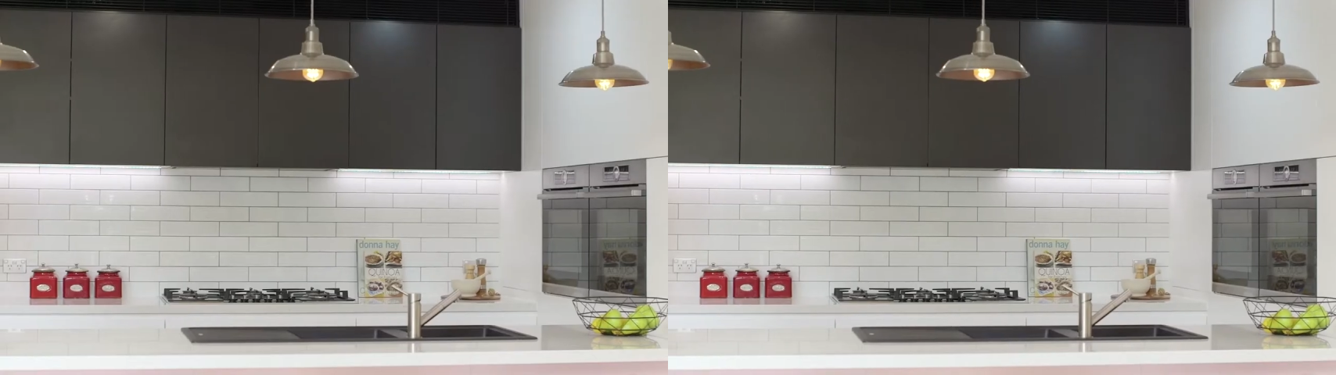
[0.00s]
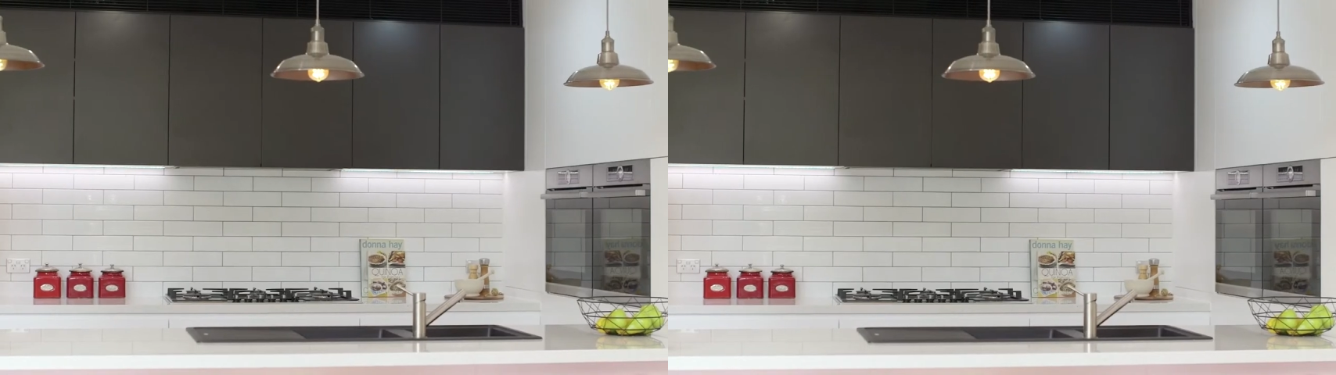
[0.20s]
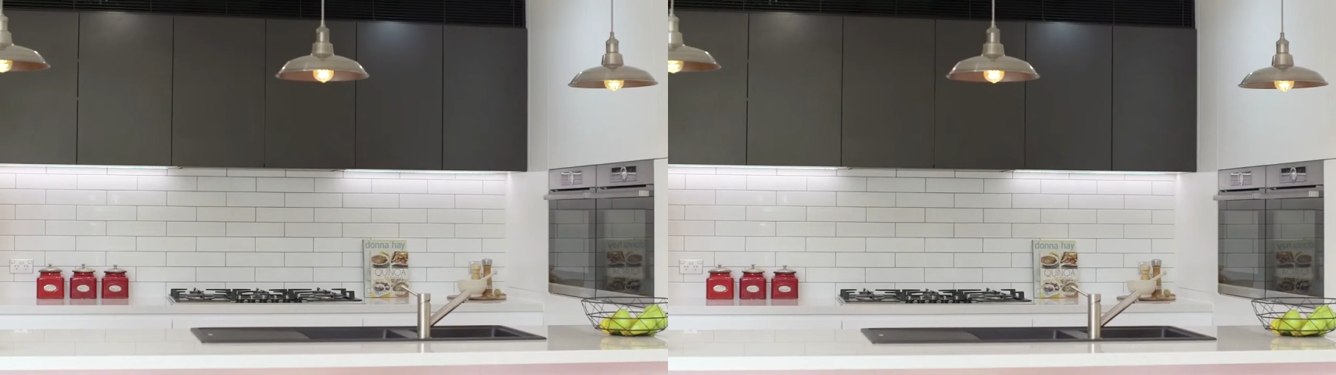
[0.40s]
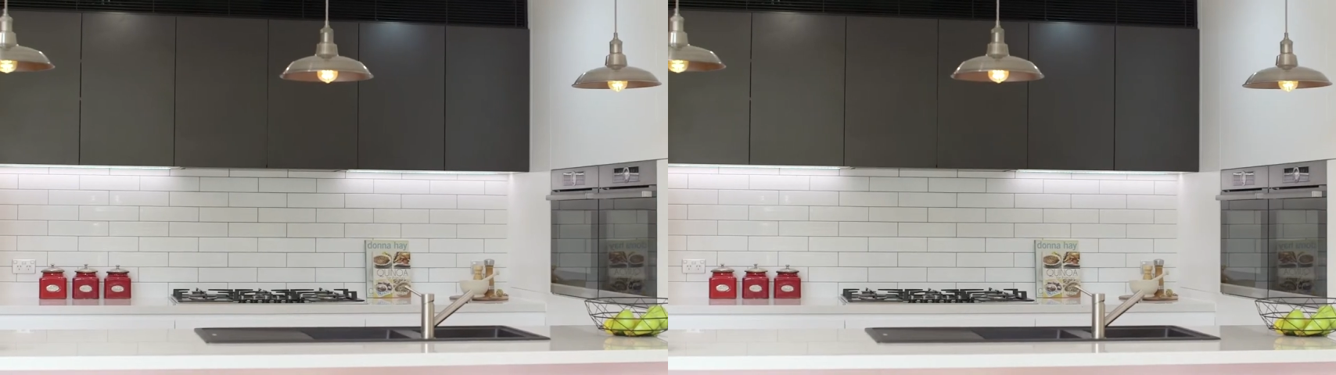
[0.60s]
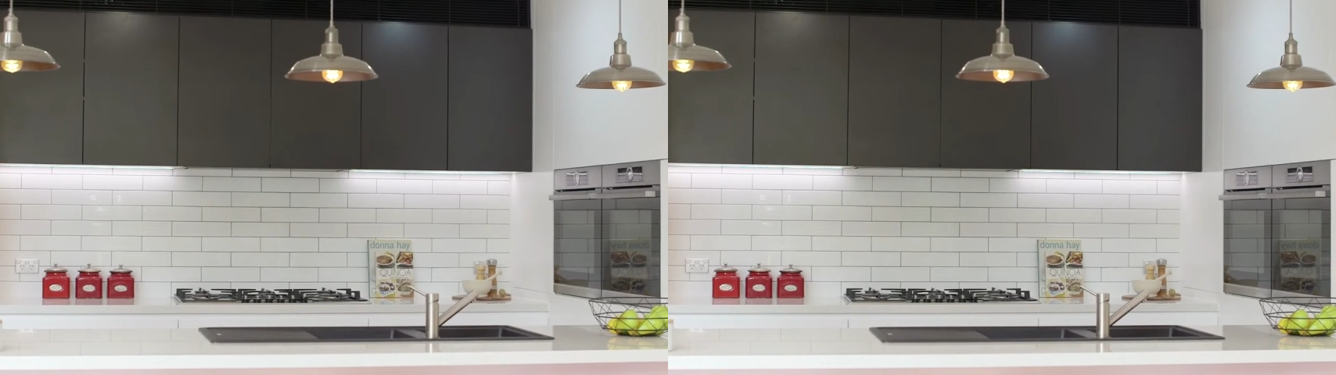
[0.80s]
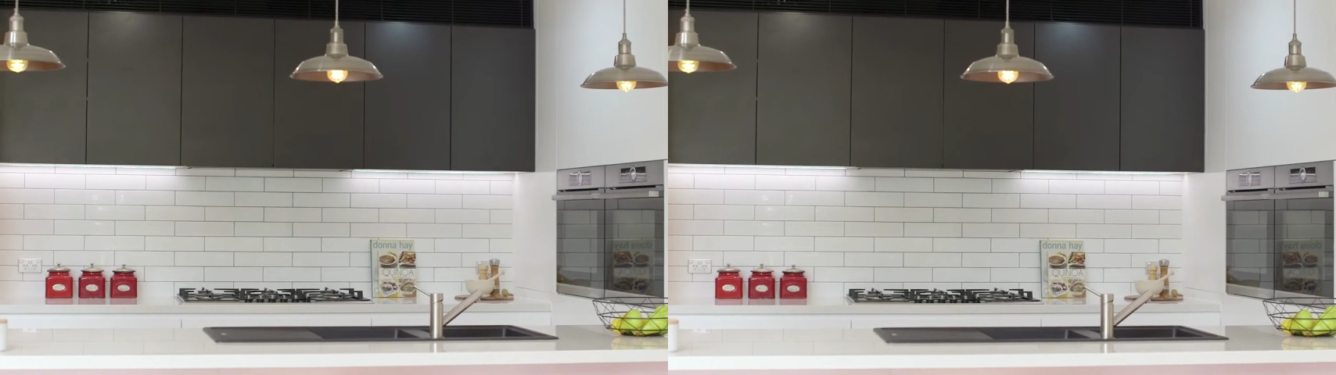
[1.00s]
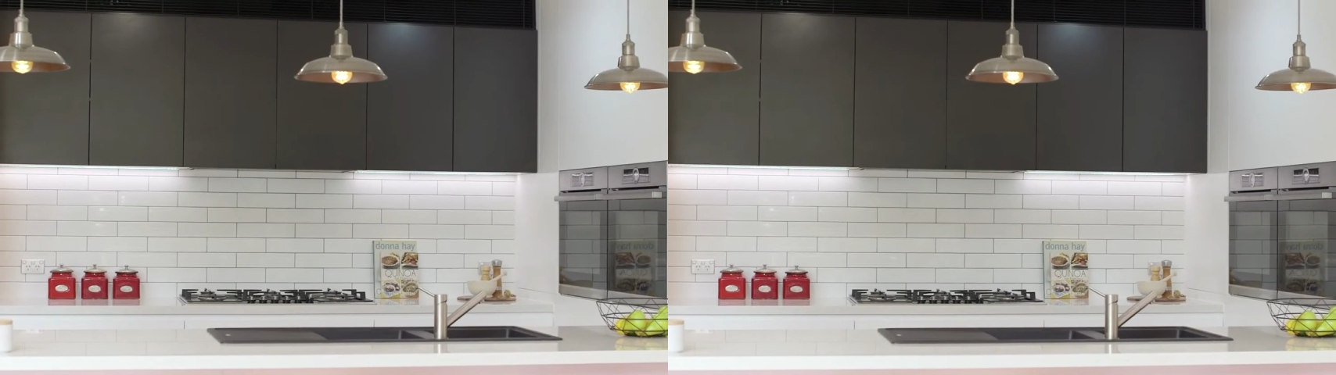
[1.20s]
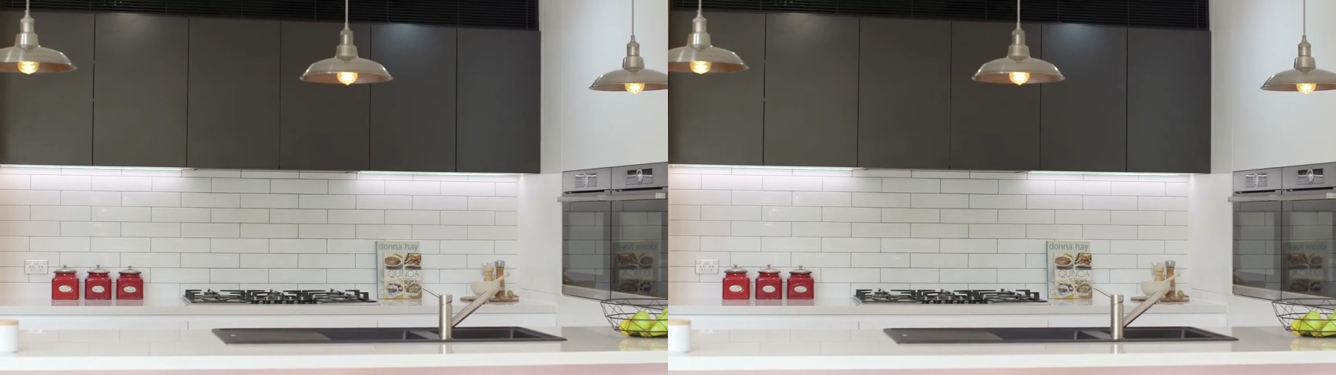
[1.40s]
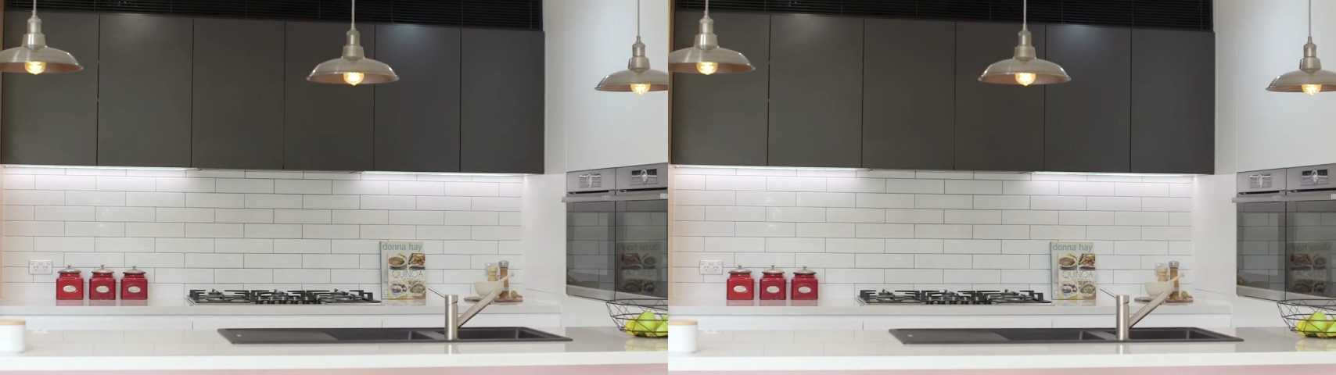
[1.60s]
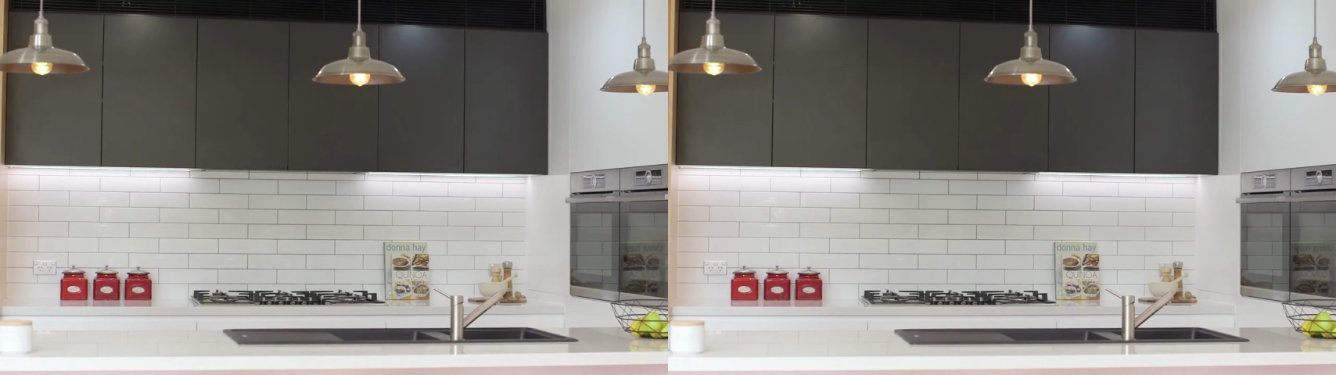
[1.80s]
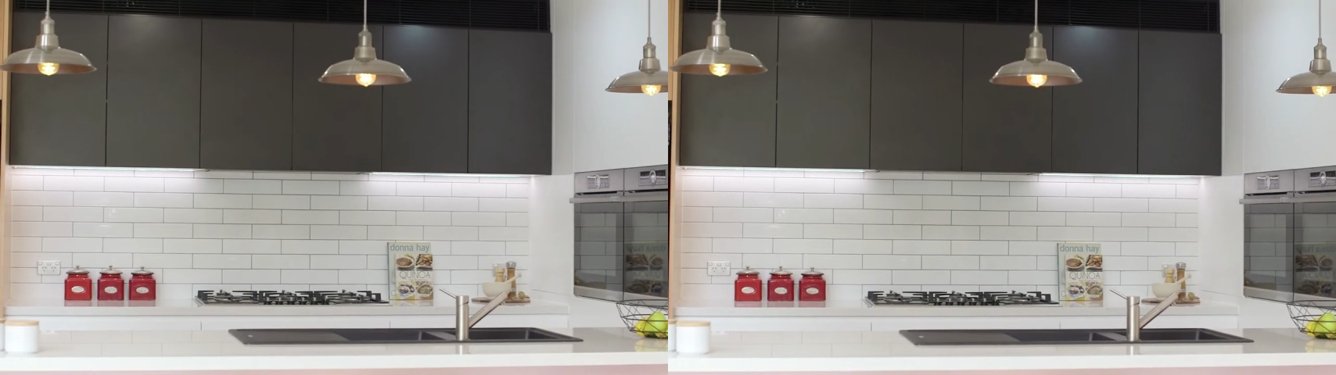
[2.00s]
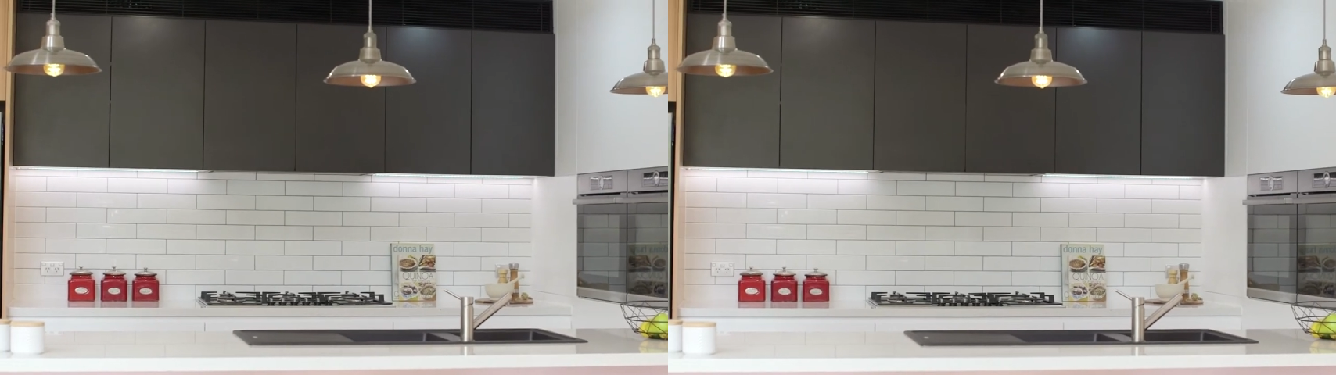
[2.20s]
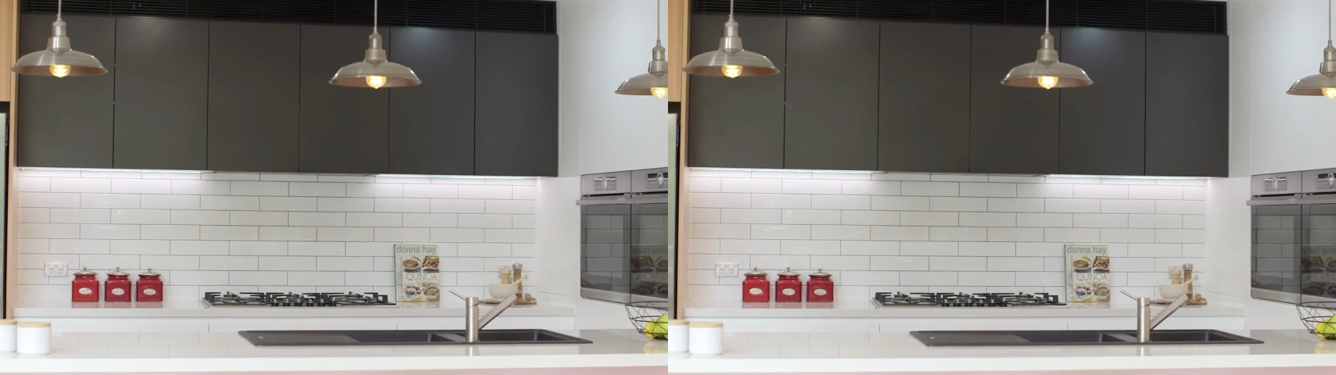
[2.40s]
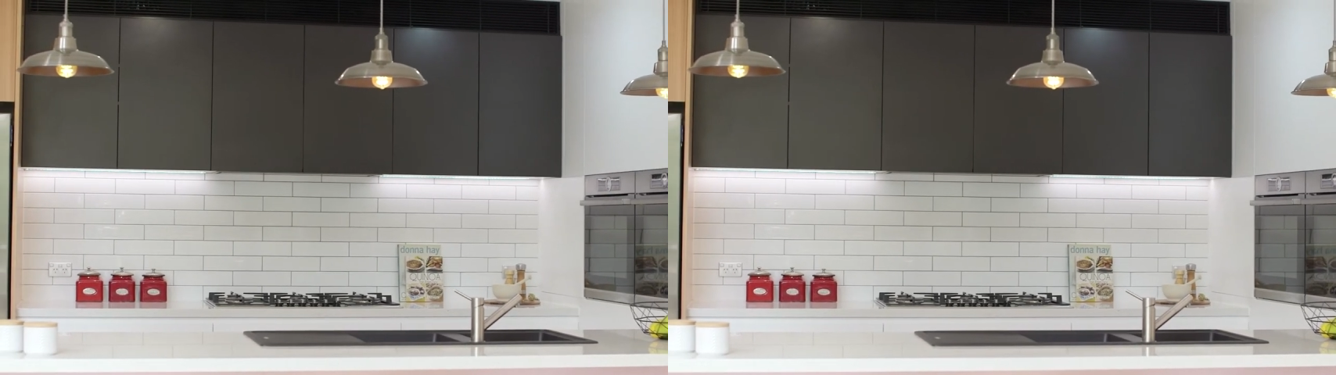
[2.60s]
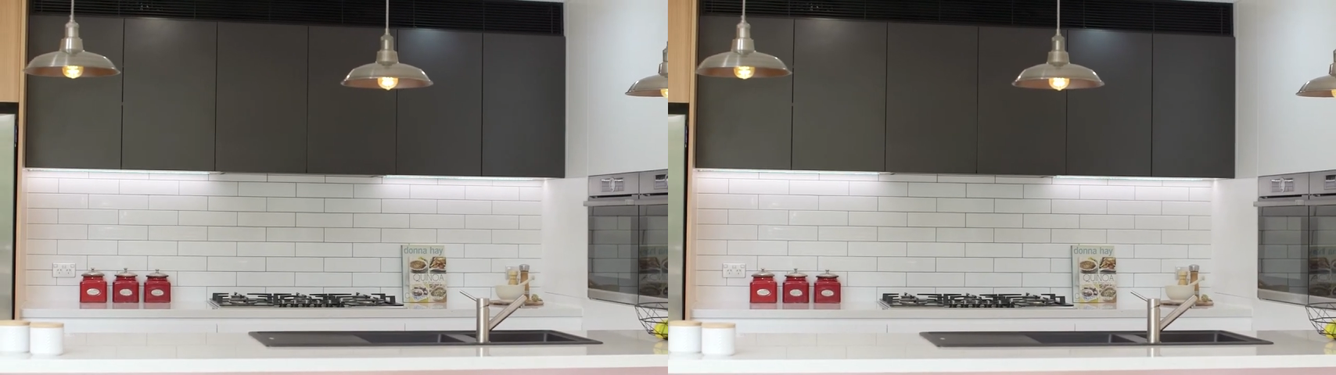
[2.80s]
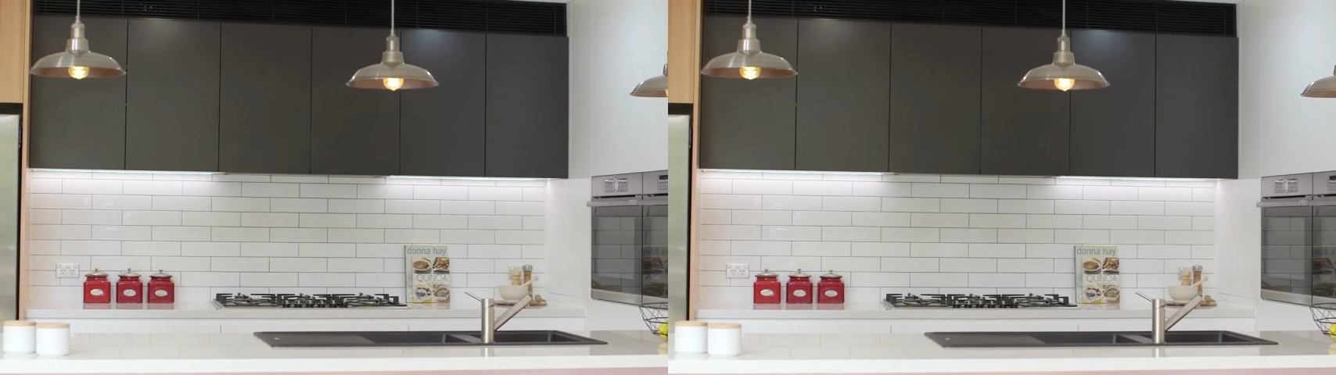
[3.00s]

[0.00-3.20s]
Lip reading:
[unreadable: no face in view]